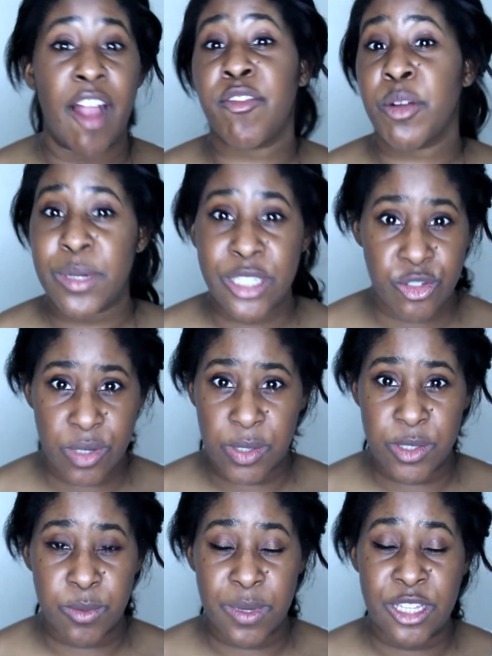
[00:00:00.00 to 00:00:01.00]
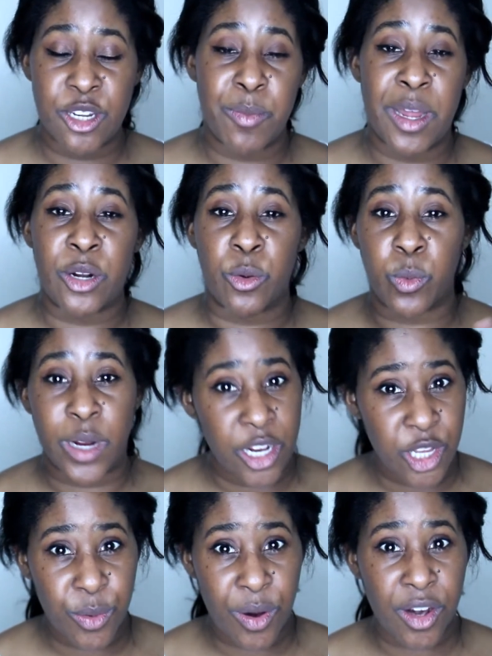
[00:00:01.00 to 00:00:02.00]
everyone struggles with no matter
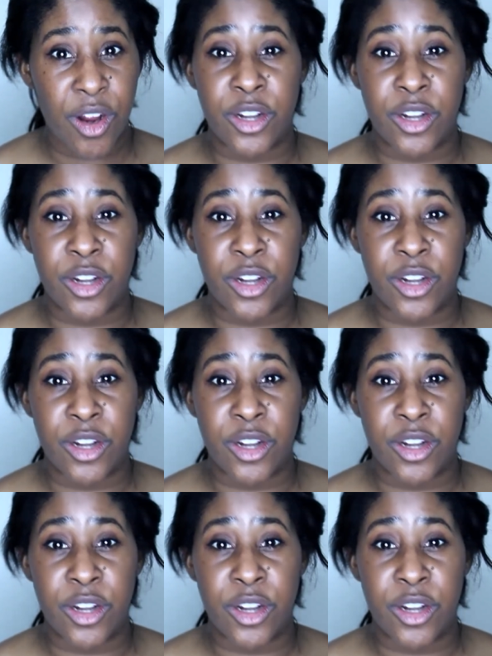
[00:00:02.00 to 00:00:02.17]
where you are